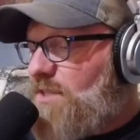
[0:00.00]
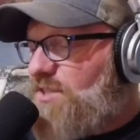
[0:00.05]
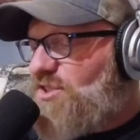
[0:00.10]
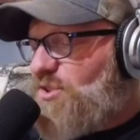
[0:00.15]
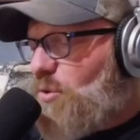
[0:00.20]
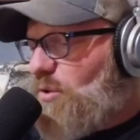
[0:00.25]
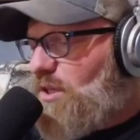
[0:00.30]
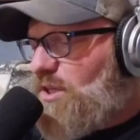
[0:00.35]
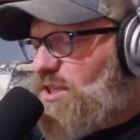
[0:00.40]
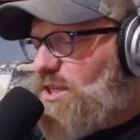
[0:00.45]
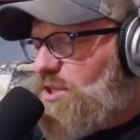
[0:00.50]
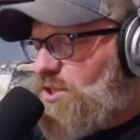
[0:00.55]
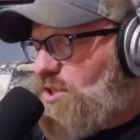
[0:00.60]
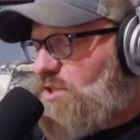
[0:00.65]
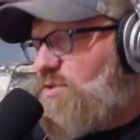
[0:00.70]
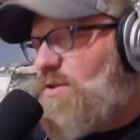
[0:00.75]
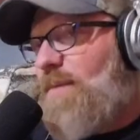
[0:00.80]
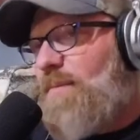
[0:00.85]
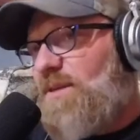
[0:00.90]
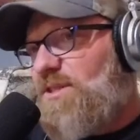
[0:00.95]
Student teaching.
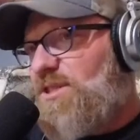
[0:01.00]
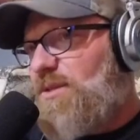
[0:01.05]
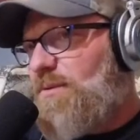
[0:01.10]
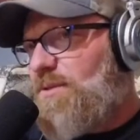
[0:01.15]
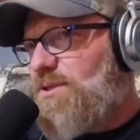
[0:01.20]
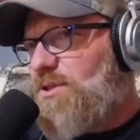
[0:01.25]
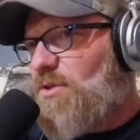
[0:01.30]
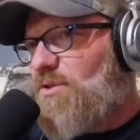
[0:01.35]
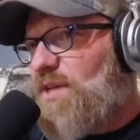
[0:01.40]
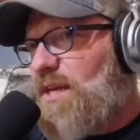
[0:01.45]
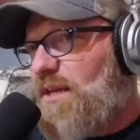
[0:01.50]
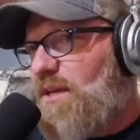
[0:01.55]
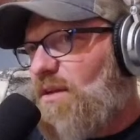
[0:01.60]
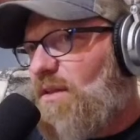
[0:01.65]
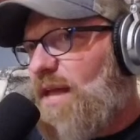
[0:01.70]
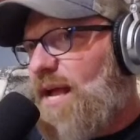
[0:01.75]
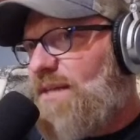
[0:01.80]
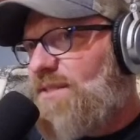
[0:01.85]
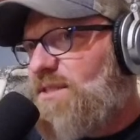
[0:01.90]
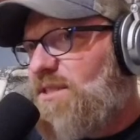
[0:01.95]
So that means she was still taking
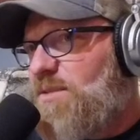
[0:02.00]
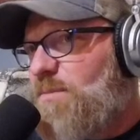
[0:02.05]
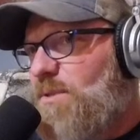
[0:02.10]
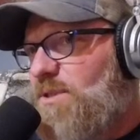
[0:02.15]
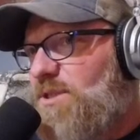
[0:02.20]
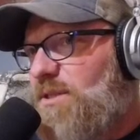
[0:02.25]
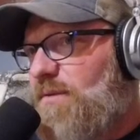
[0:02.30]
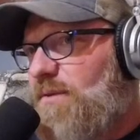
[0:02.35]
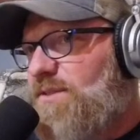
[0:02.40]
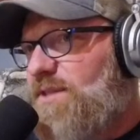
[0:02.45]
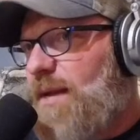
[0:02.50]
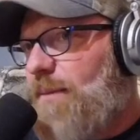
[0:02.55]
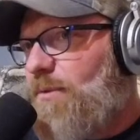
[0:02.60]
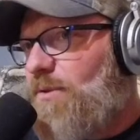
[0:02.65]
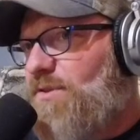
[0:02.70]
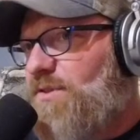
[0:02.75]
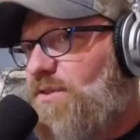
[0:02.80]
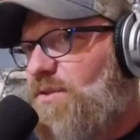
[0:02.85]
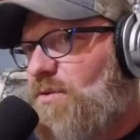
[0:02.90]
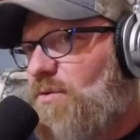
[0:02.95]
classes, but she was able
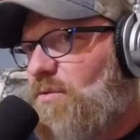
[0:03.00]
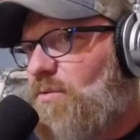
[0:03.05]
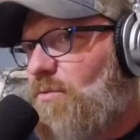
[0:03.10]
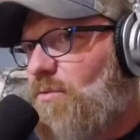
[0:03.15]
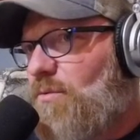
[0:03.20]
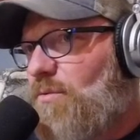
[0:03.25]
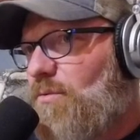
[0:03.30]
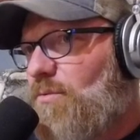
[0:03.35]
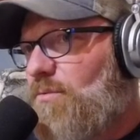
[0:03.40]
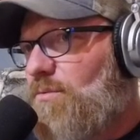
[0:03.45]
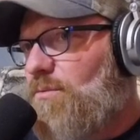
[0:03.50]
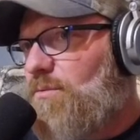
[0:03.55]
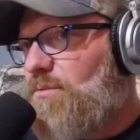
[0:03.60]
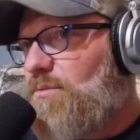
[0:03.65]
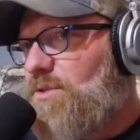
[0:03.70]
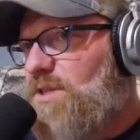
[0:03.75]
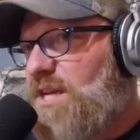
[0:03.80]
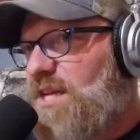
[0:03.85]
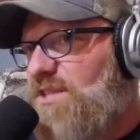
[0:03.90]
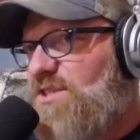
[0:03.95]
to
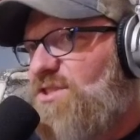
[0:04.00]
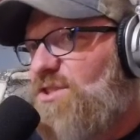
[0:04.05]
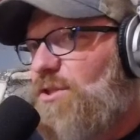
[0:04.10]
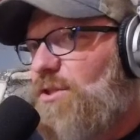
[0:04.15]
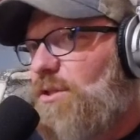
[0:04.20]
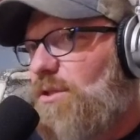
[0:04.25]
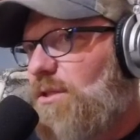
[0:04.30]
teach